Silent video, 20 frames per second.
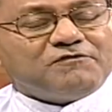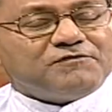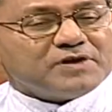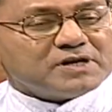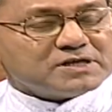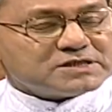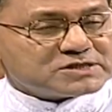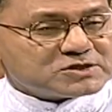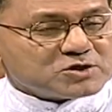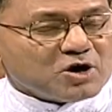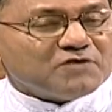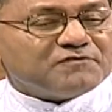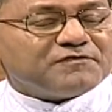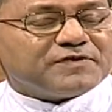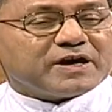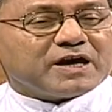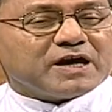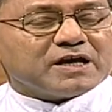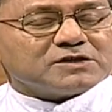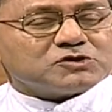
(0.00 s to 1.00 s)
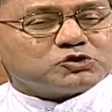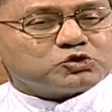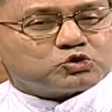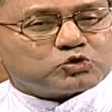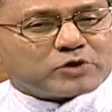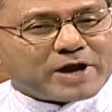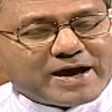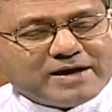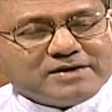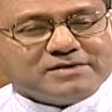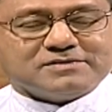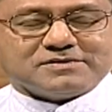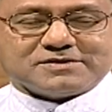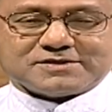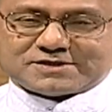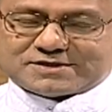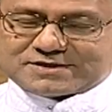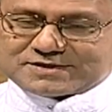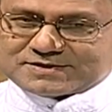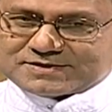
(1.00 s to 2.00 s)
philosophical
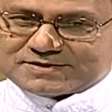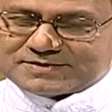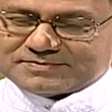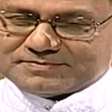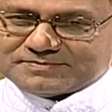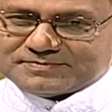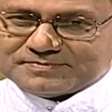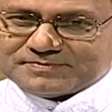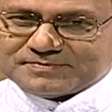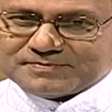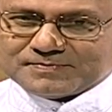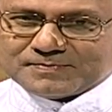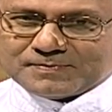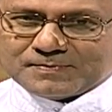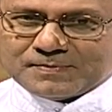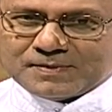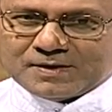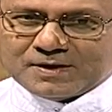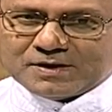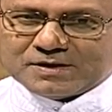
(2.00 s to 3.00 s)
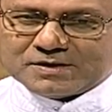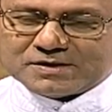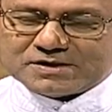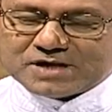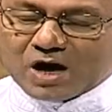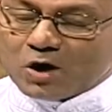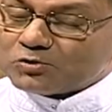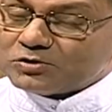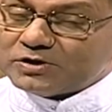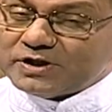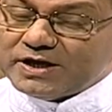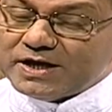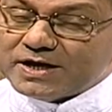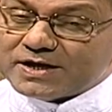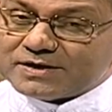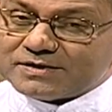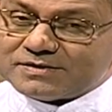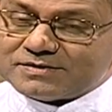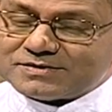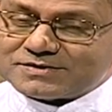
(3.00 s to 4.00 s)
trends down the
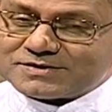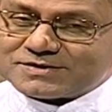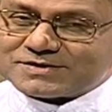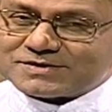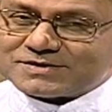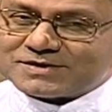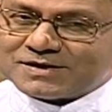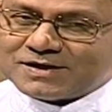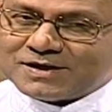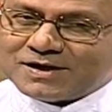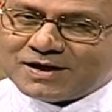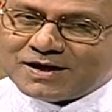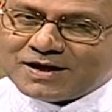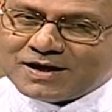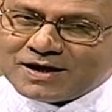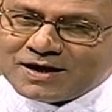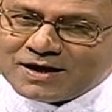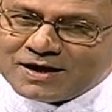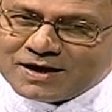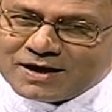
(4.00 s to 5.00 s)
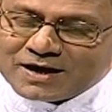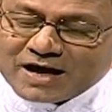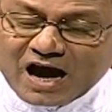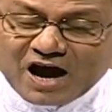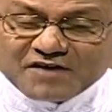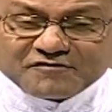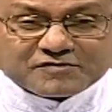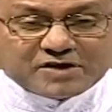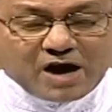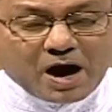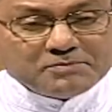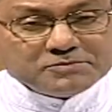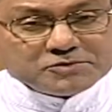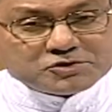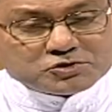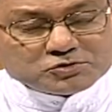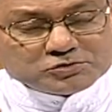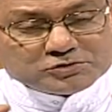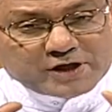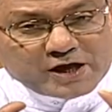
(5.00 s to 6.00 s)
years have come
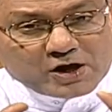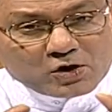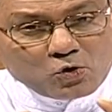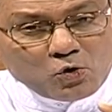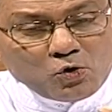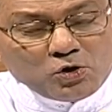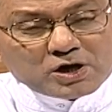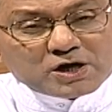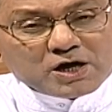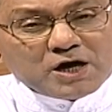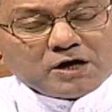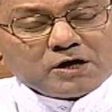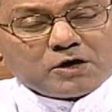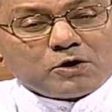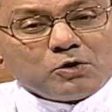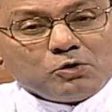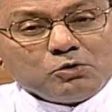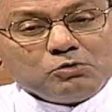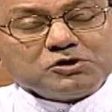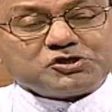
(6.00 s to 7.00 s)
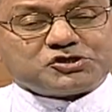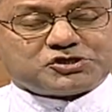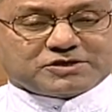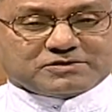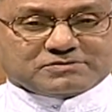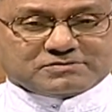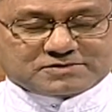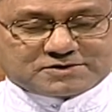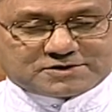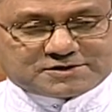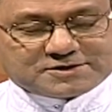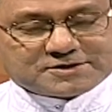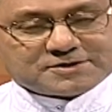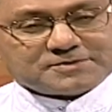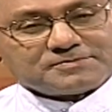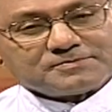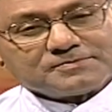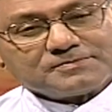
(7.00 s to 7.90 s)
to their own conclusions,